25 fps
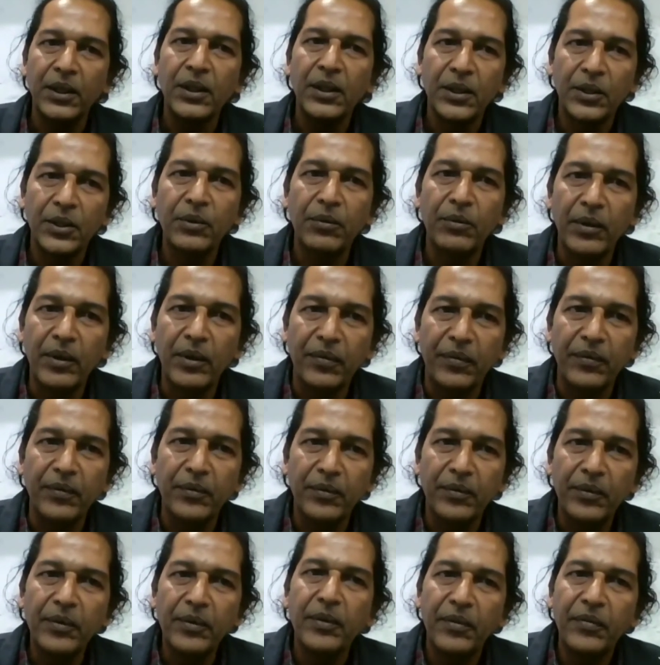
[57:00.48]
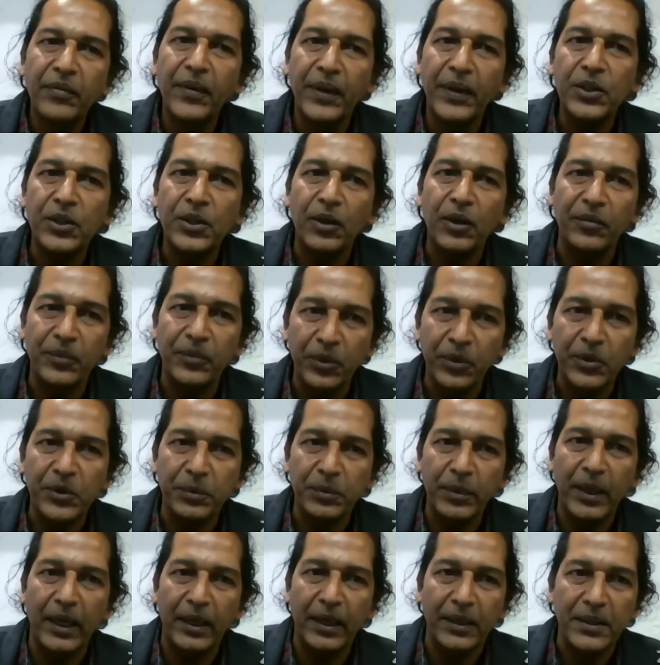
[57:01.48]
you will finish off those
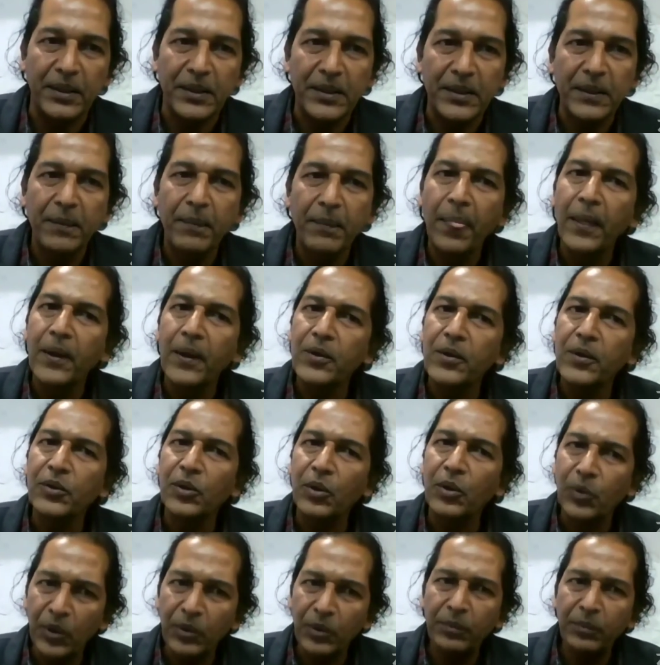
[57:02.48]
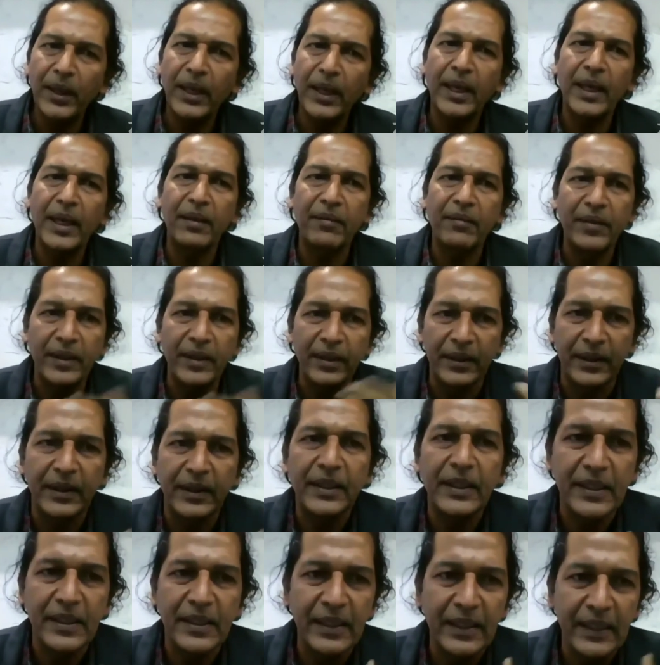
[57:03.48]
plants. So good behavior
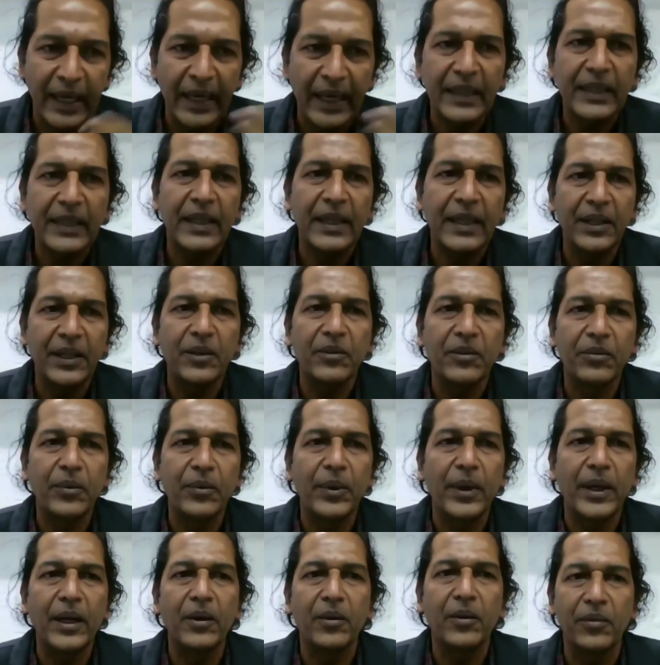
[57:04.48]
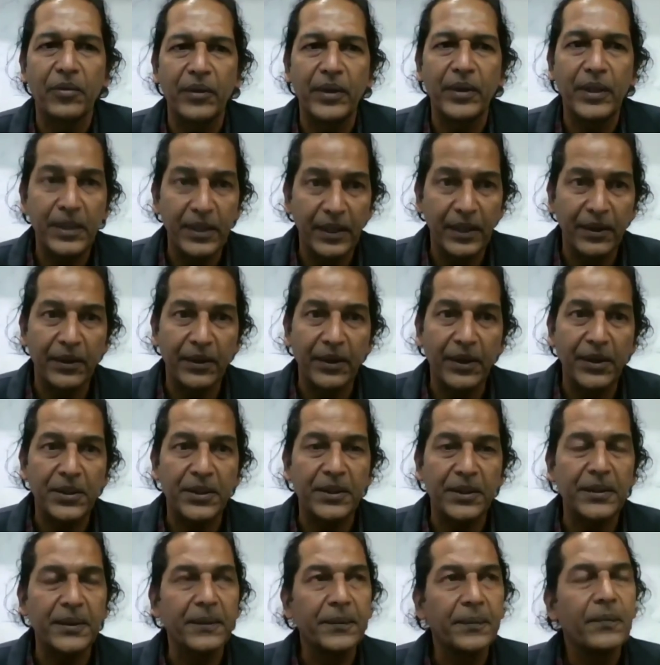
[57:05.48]
is in that kind of way of
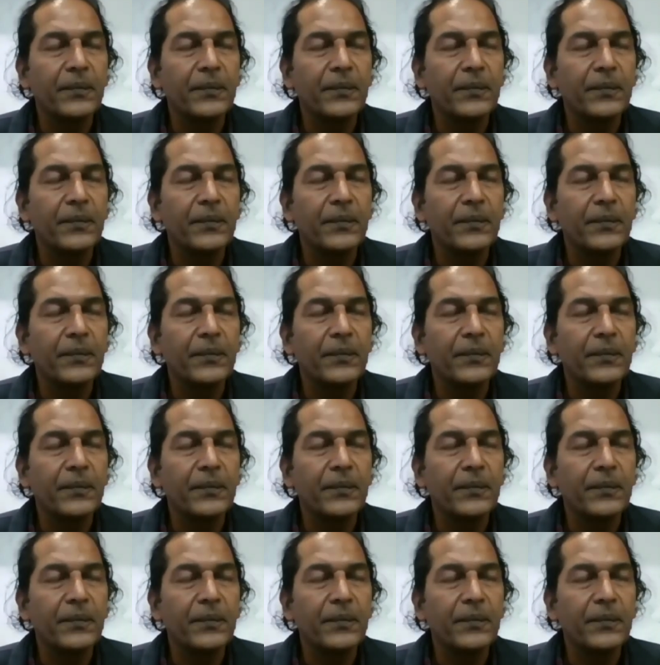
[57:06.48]
regeneration.